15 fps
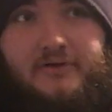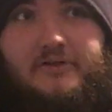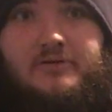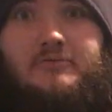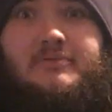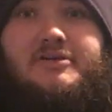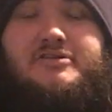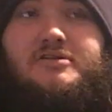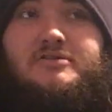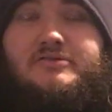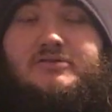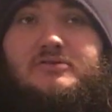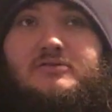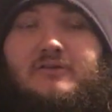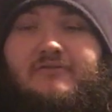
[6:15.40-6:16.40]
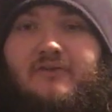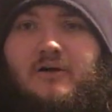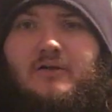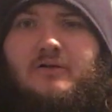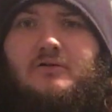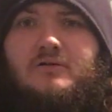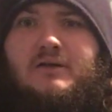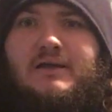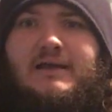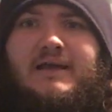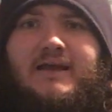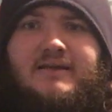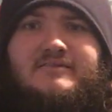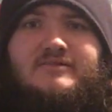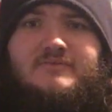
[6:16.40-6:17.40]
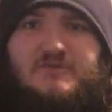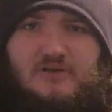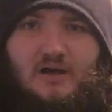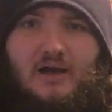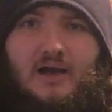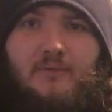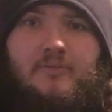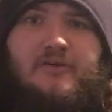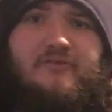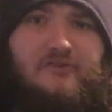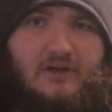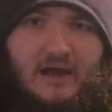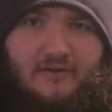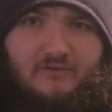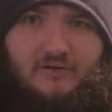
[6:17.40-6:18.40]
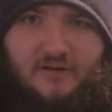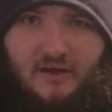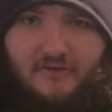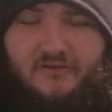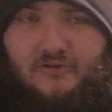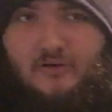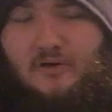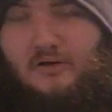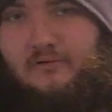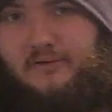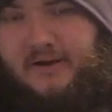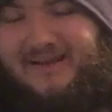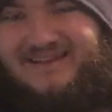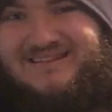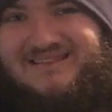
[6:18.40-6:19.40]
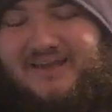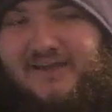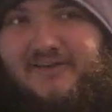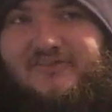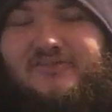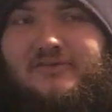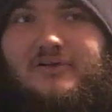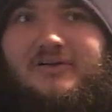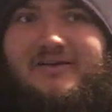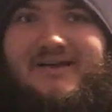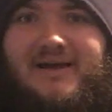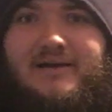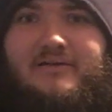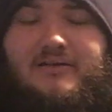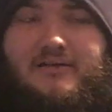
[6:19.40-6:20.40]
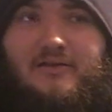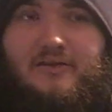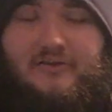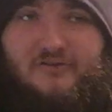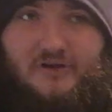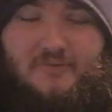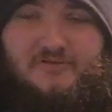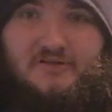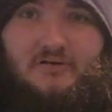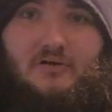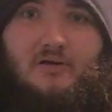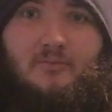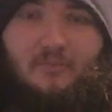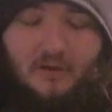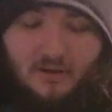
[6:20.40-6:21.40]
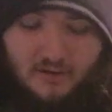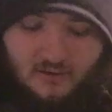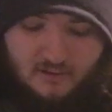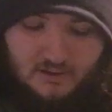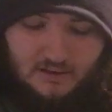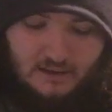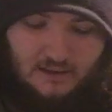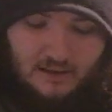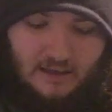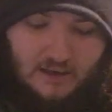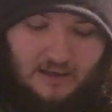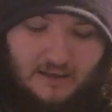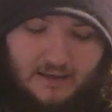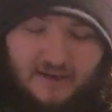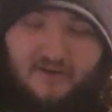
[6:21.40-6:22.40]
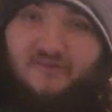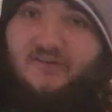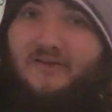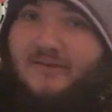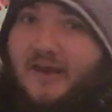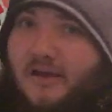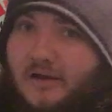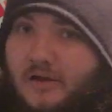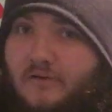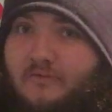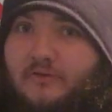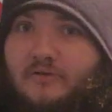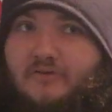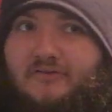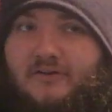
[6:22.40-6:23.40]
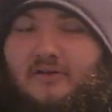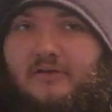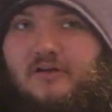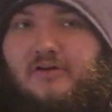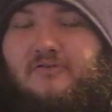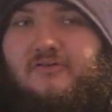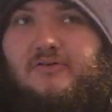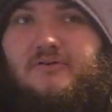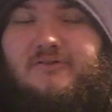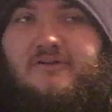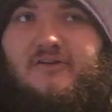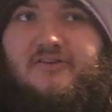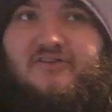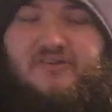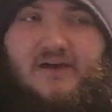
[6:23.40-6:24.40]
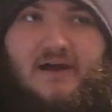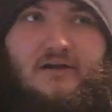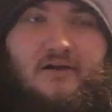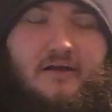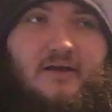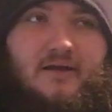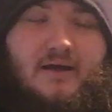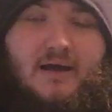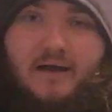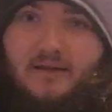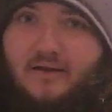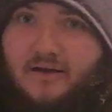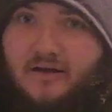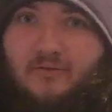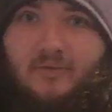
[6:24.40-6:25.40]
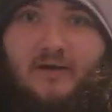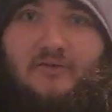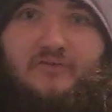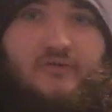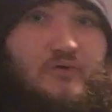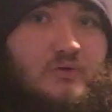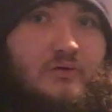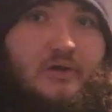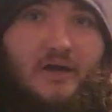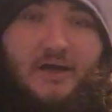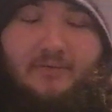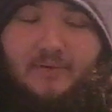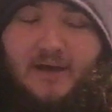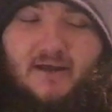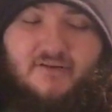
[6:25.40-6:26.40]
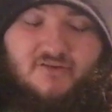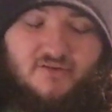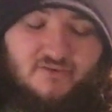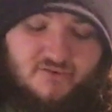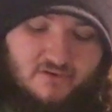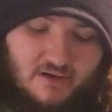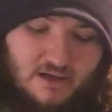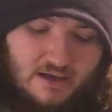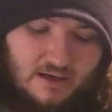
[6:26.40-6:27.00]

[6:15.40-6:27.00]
I do, be sure to follow and subscribe if you haven't done so already. Links are down in the description below. NXT Takeover Philadelphia was on Saturday, highlighted by two great matches.